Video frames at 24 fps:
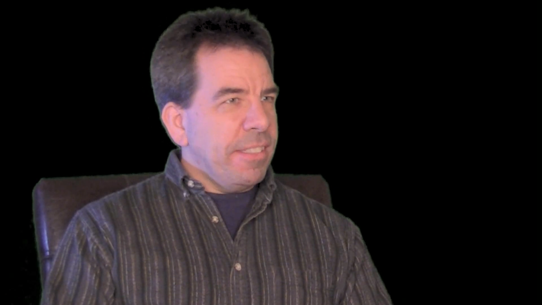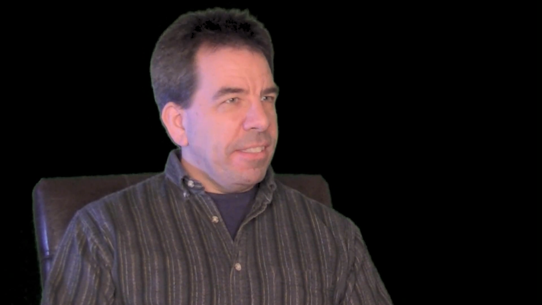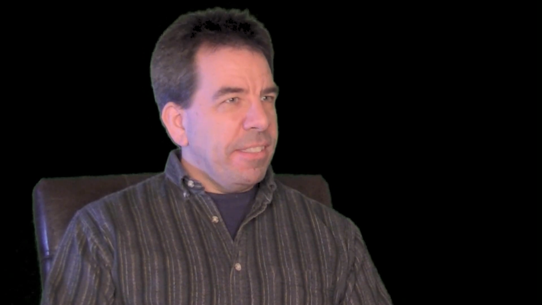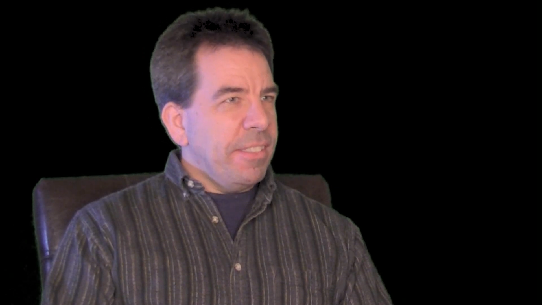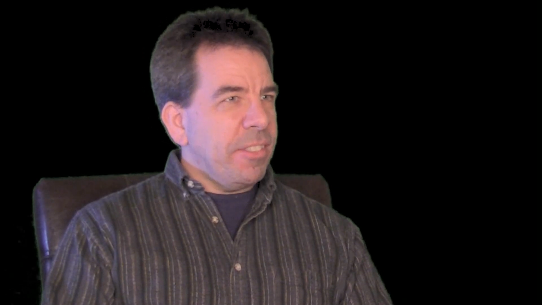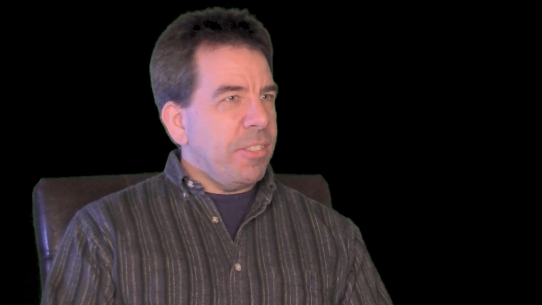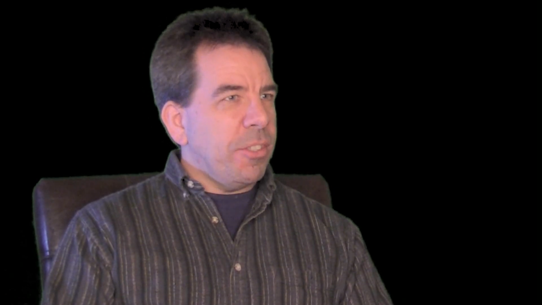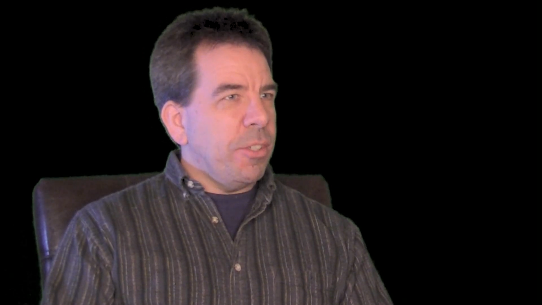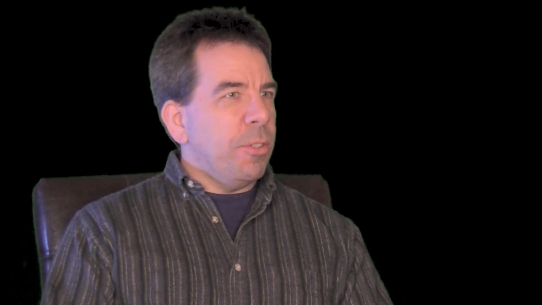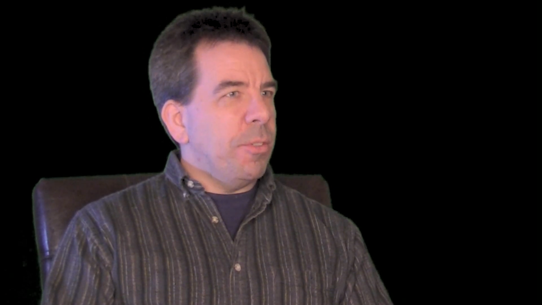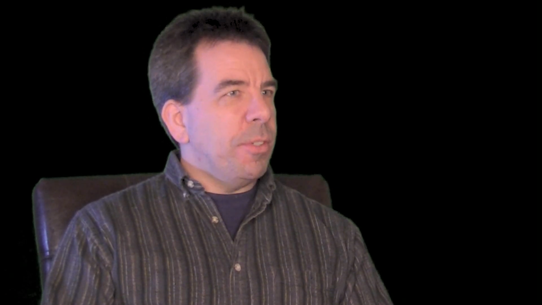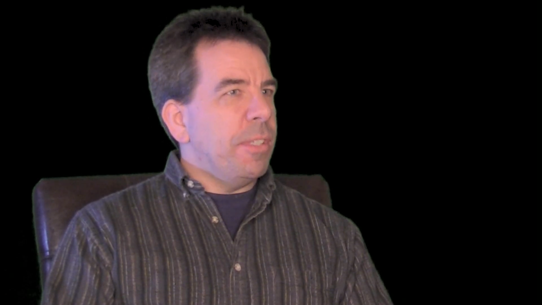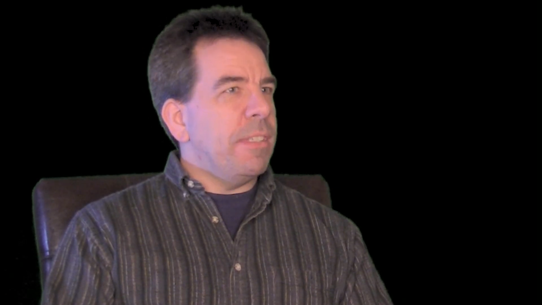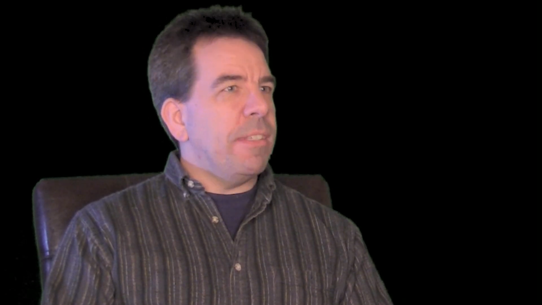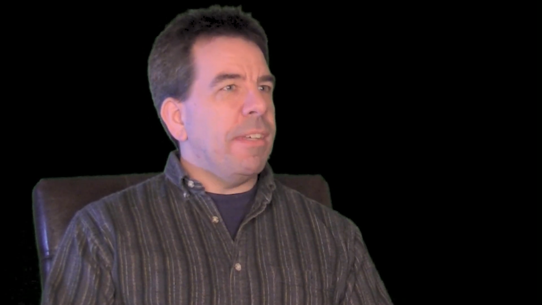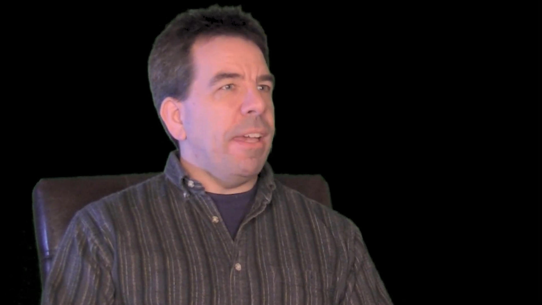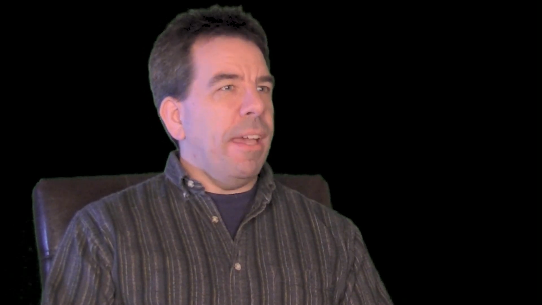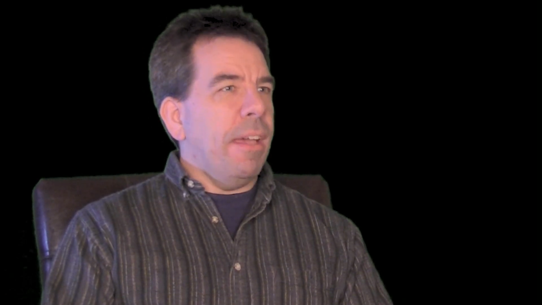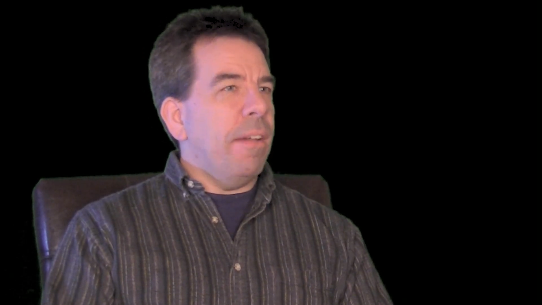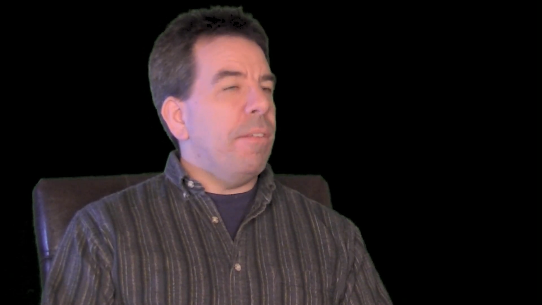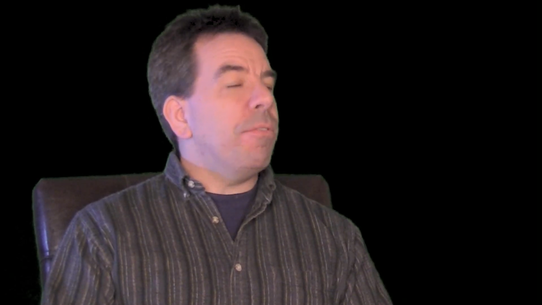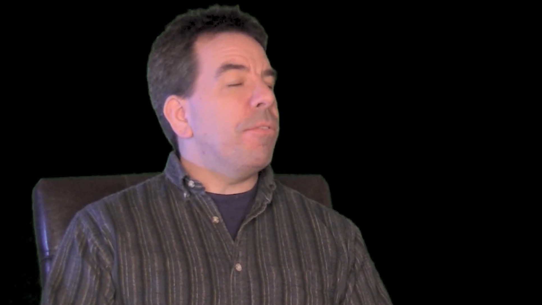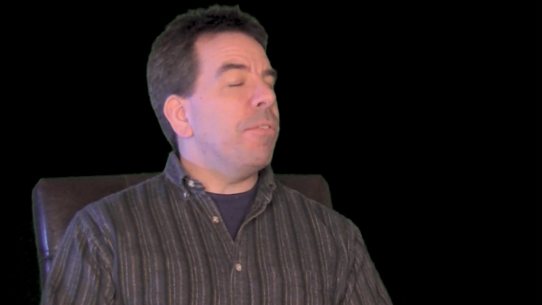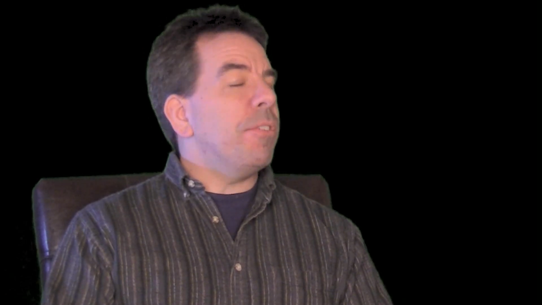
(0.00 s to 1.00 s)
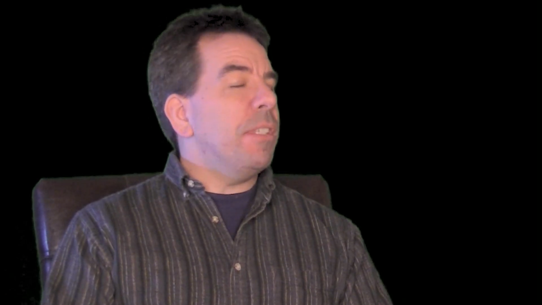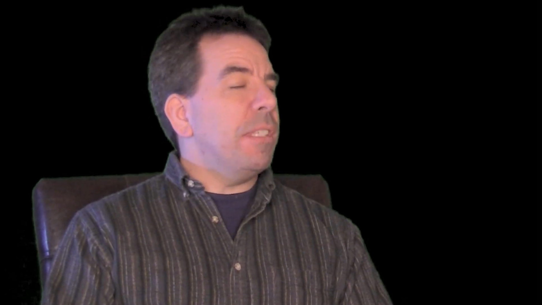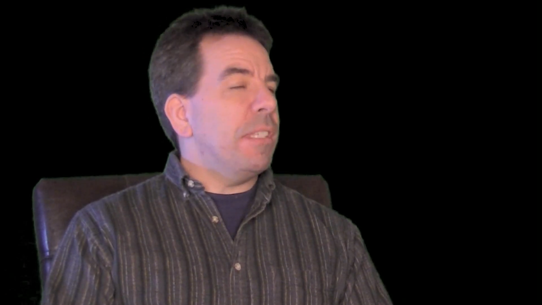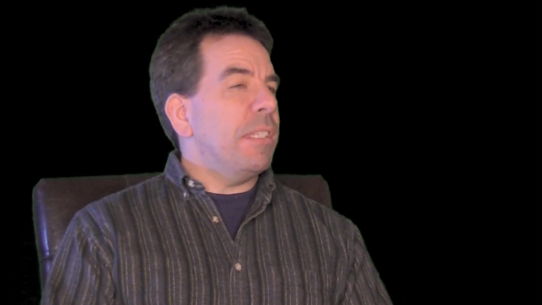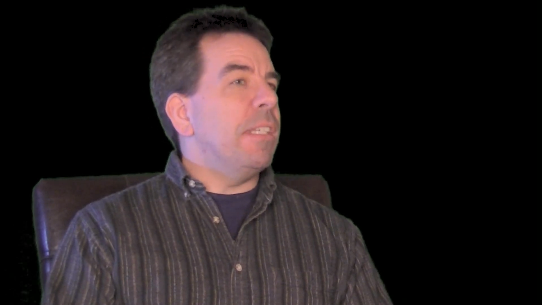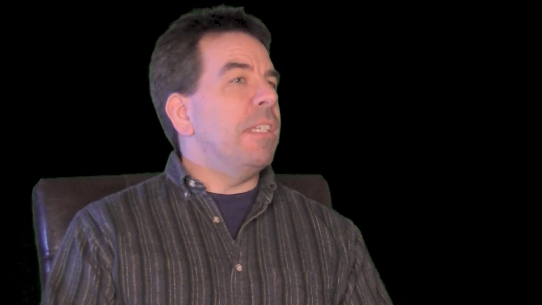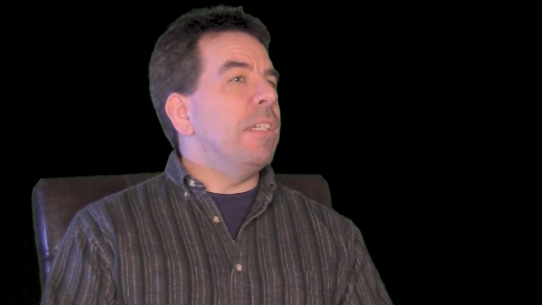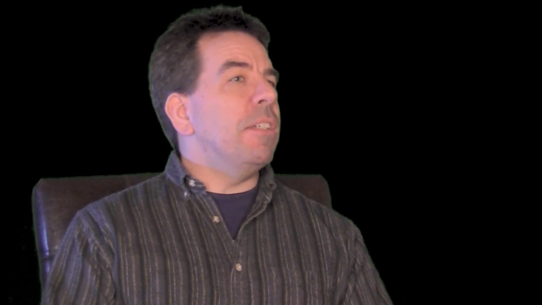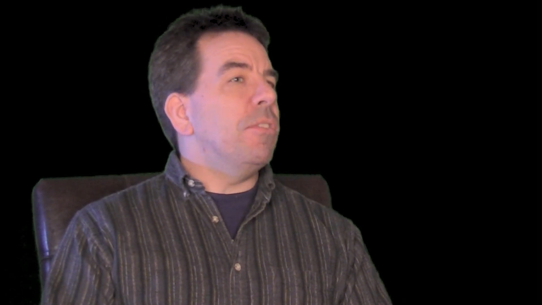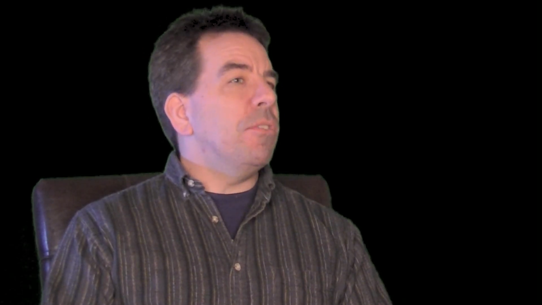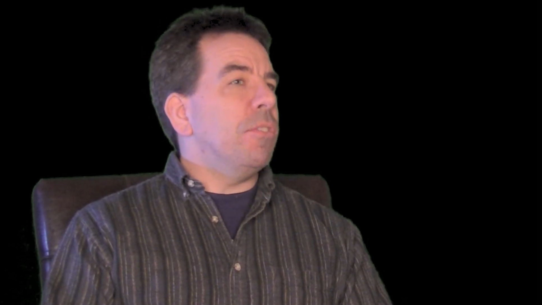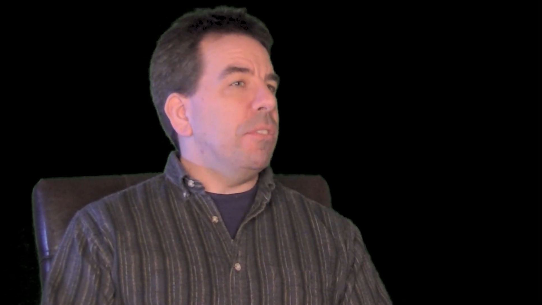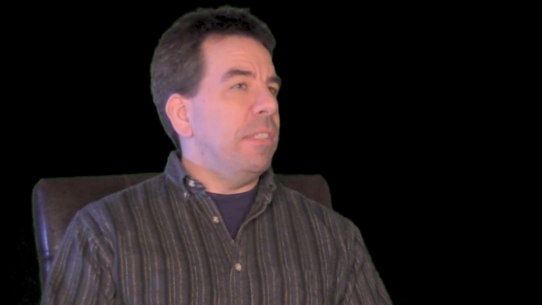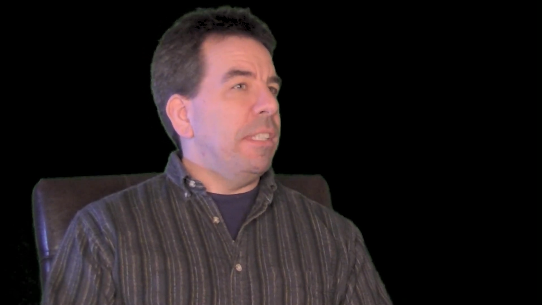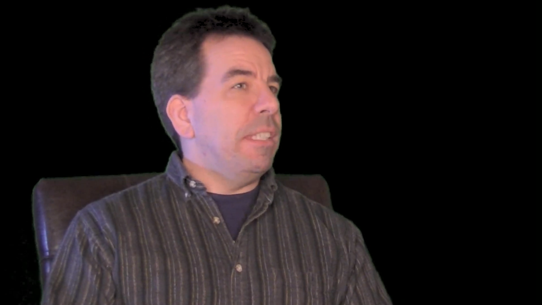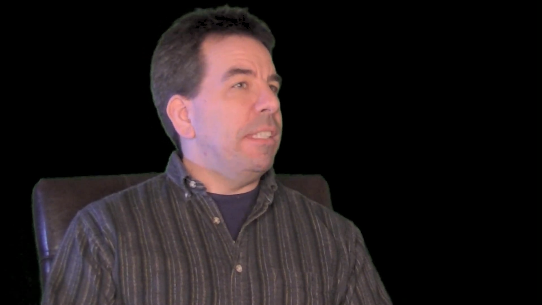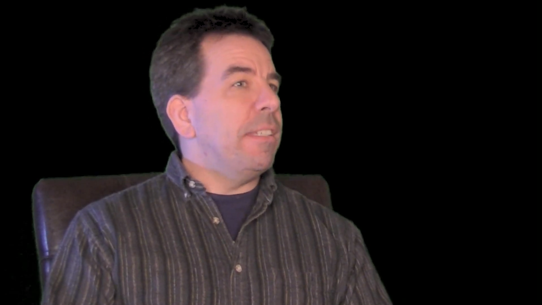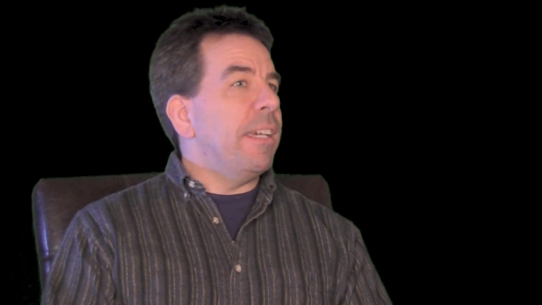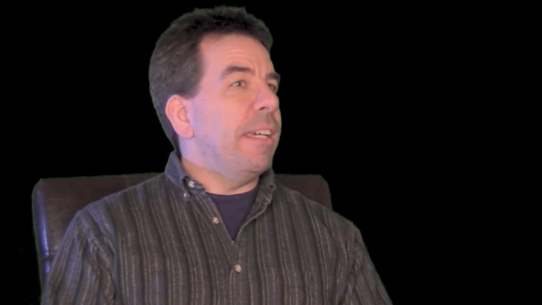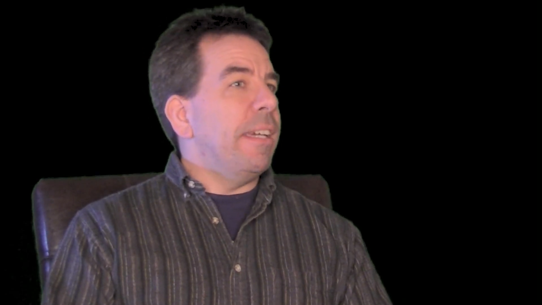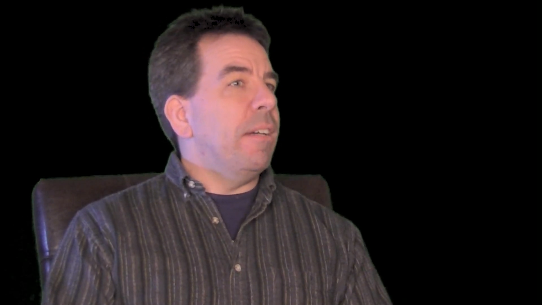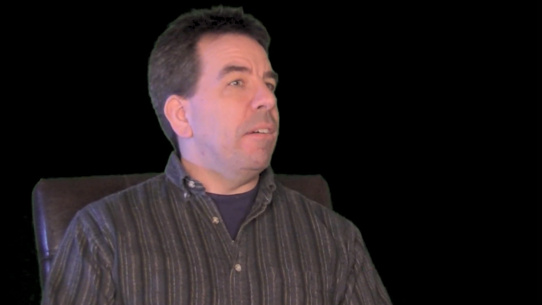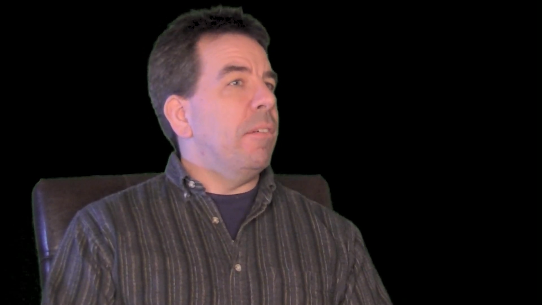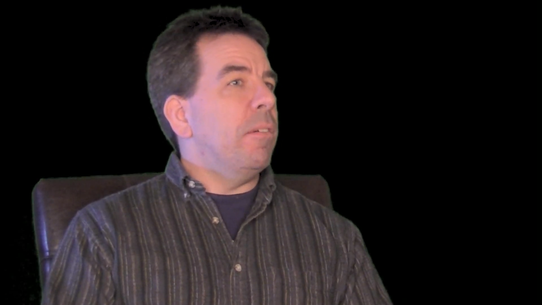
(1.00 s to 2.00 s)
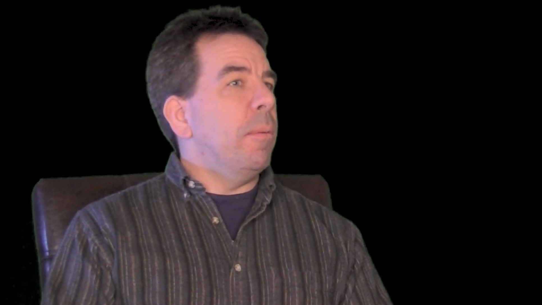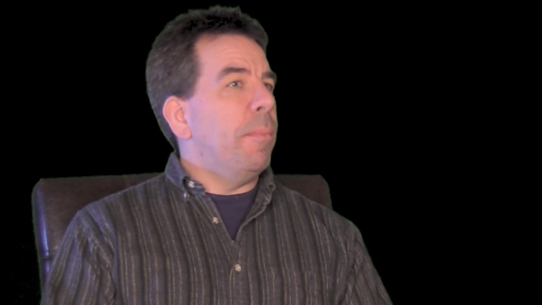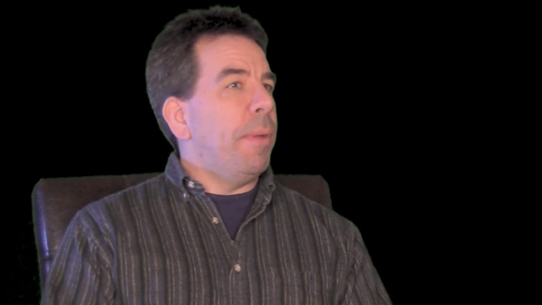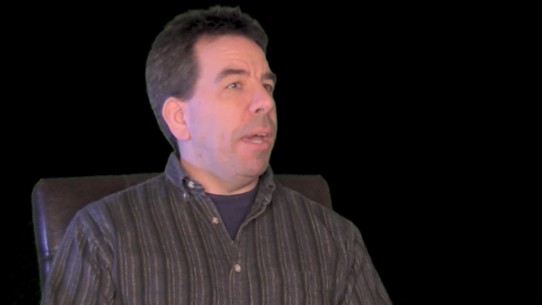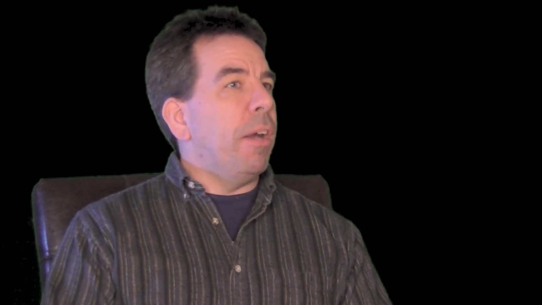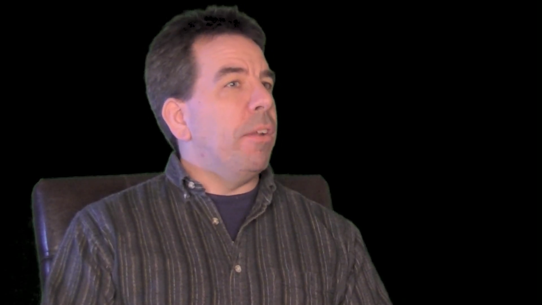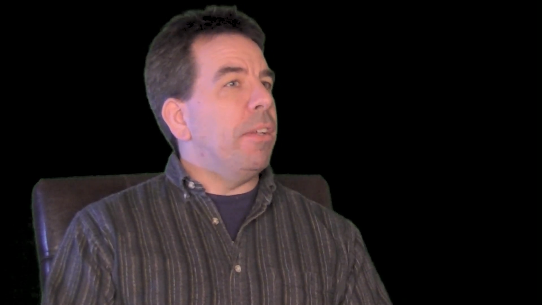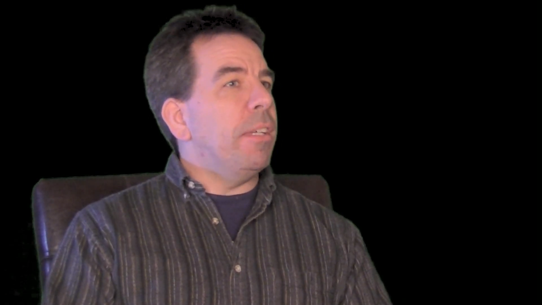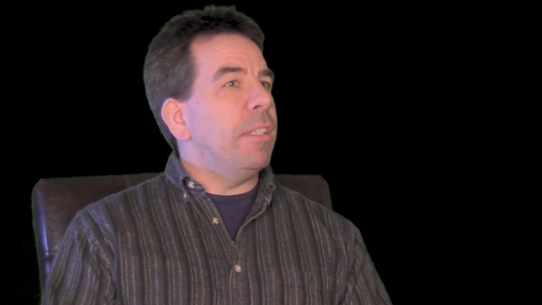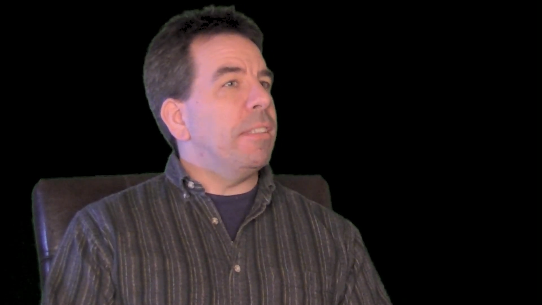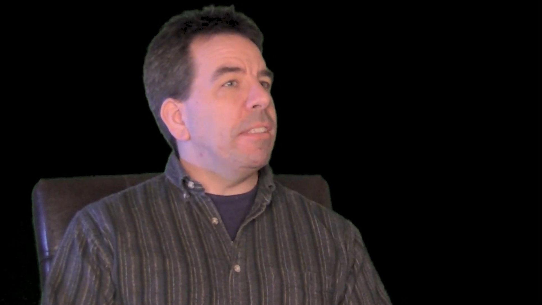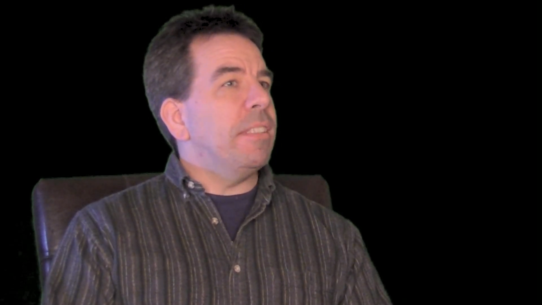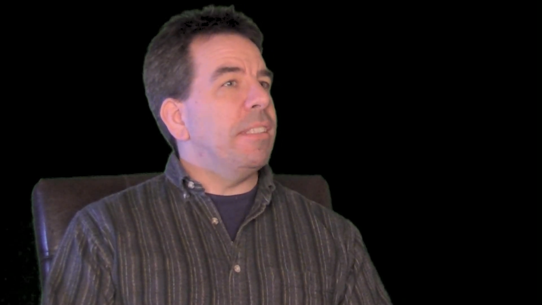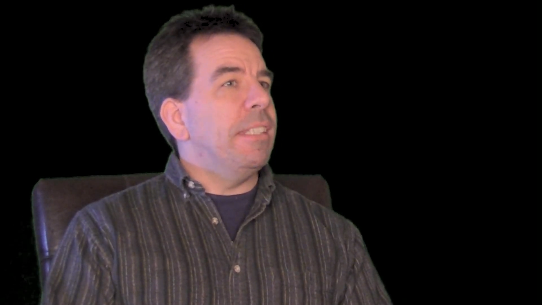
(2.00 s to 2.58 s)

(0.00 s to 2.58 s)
So it's every single detail about it.